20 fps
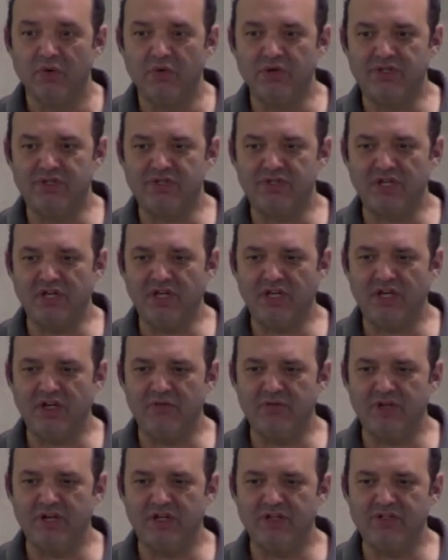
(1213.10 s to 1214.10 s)
We see
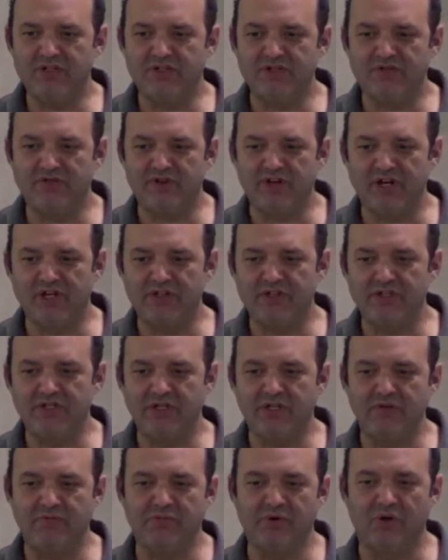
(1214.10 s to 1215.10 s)
him in his
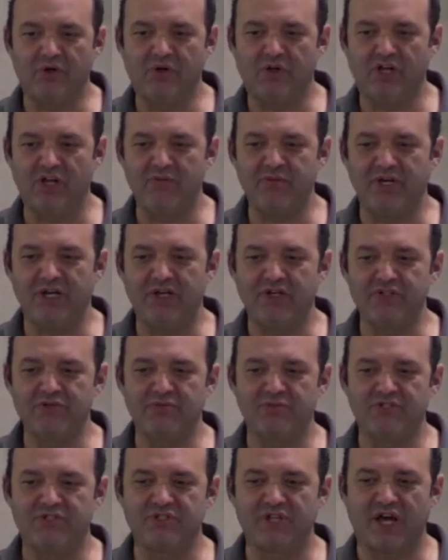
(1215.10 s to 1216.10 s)
divinity proclaiming his
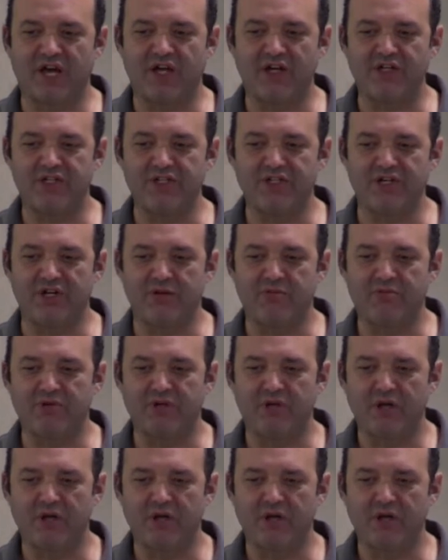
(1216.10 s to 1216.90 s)
messiahship